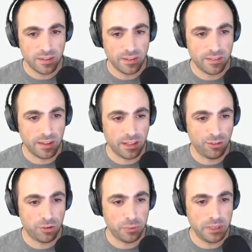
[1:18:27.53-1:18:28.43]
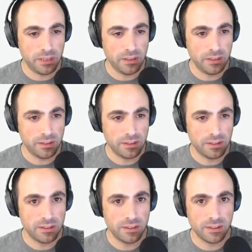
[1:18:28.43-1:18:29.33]
Tangerine.
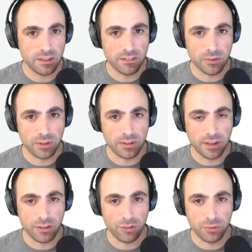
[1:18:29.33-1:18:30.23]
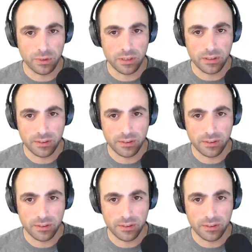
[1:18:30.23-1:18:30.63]
Let's look at Tangerine.